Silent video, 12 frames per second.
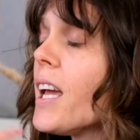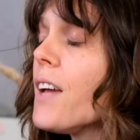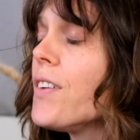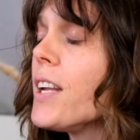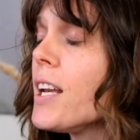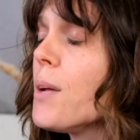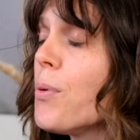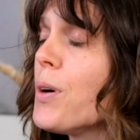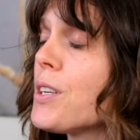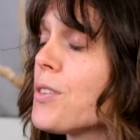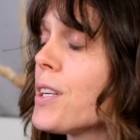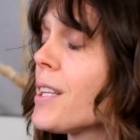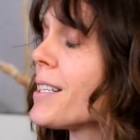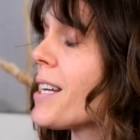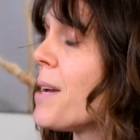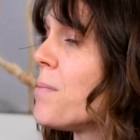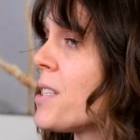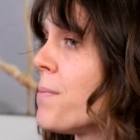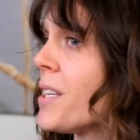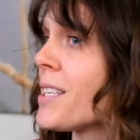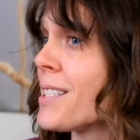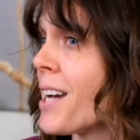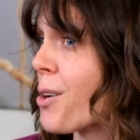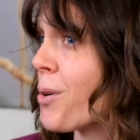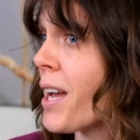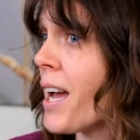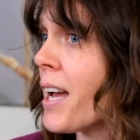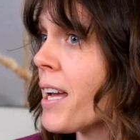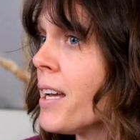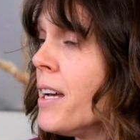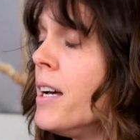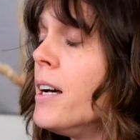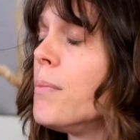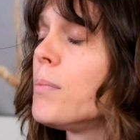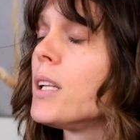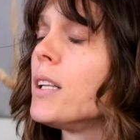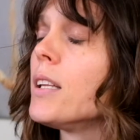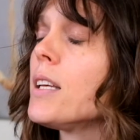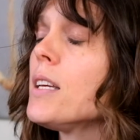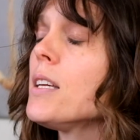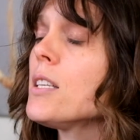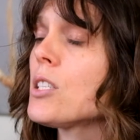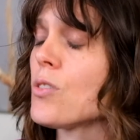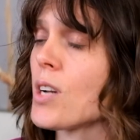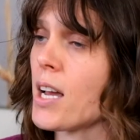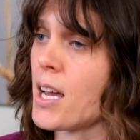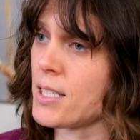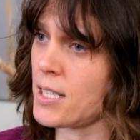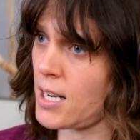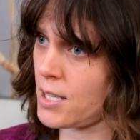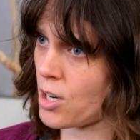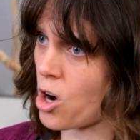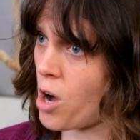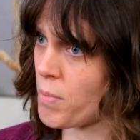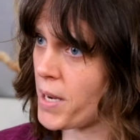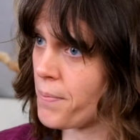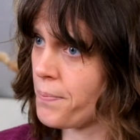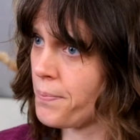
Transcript: If at any point during that time something's not okay, please do not hesitate to call me.